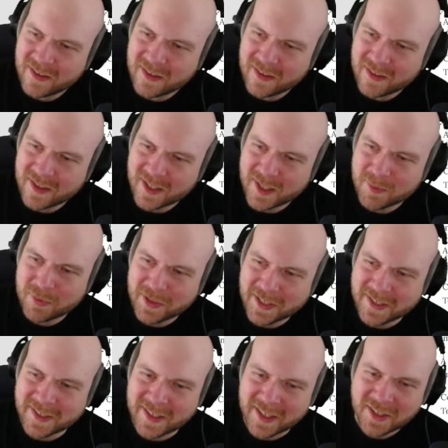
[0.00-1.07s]
the debris
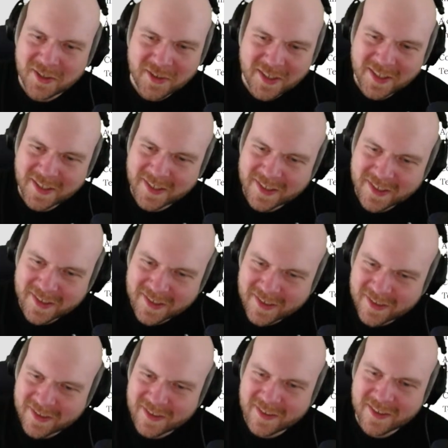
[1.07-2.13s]
is dangerous.
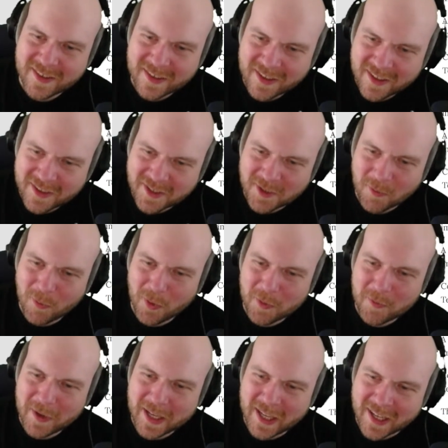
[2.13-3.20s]
There's a
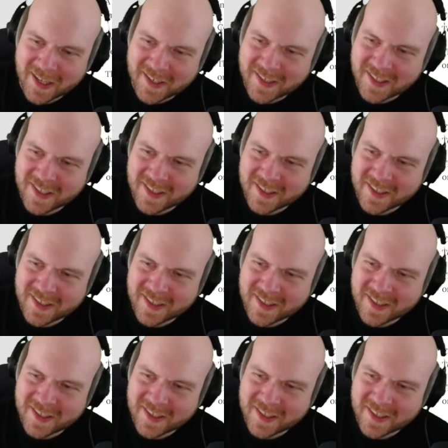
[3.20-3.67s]
one-way exit.